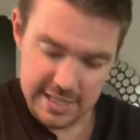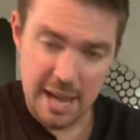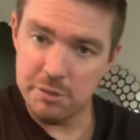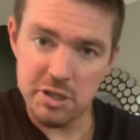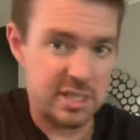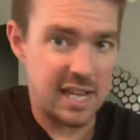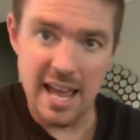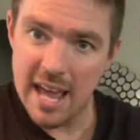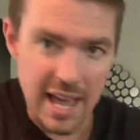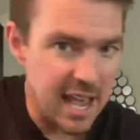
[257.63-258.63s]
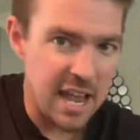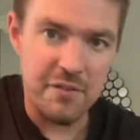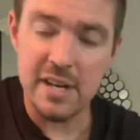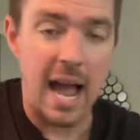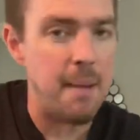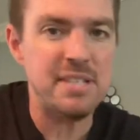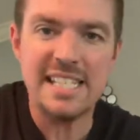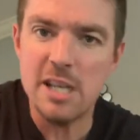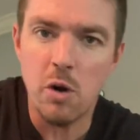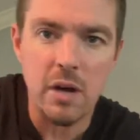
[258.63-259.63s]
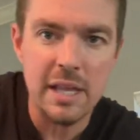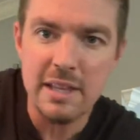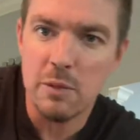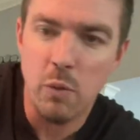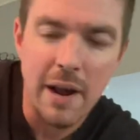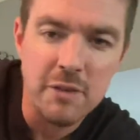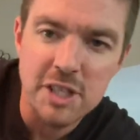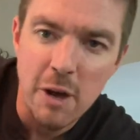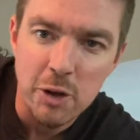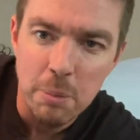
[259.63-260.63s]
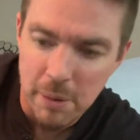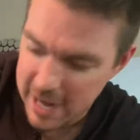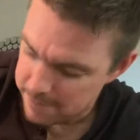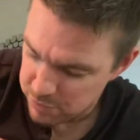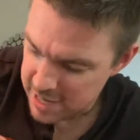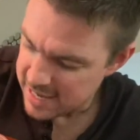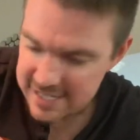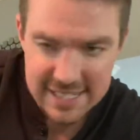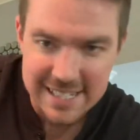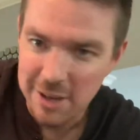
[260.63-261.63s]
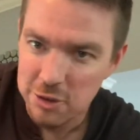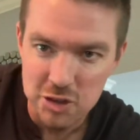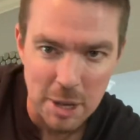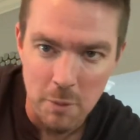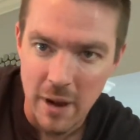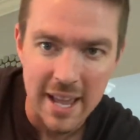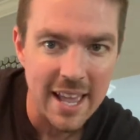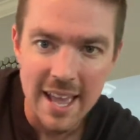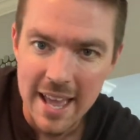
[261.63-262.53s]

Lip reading: I'm just every night, I'm still, whatever song you're playing, still strum away.